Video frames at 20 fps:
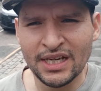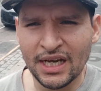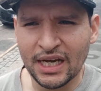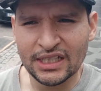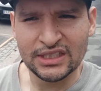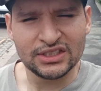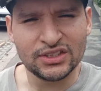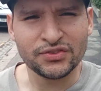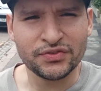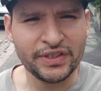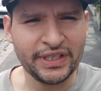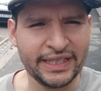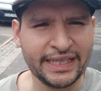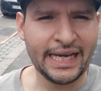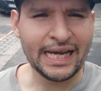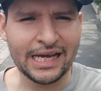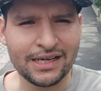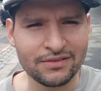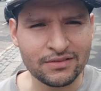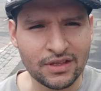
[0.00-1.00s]
I don't really
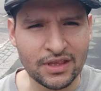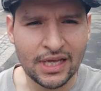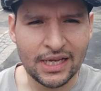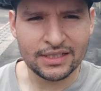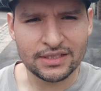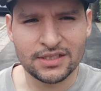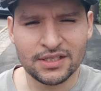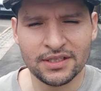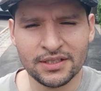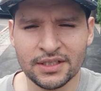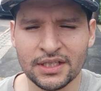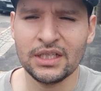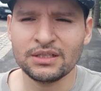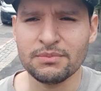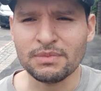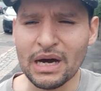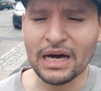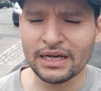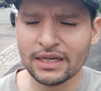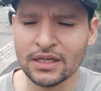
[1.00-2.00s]
count that in
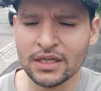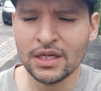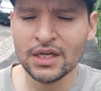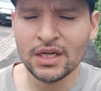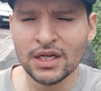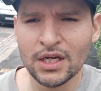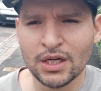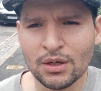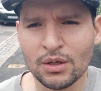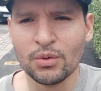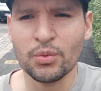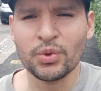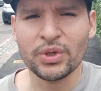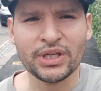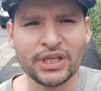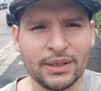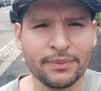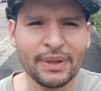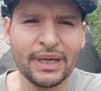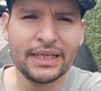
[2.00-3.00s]
my
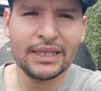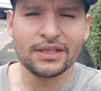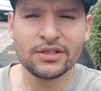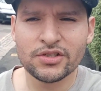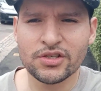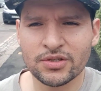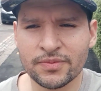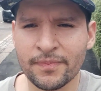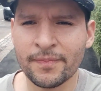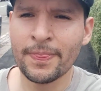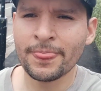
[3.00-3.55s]
weekly mileage.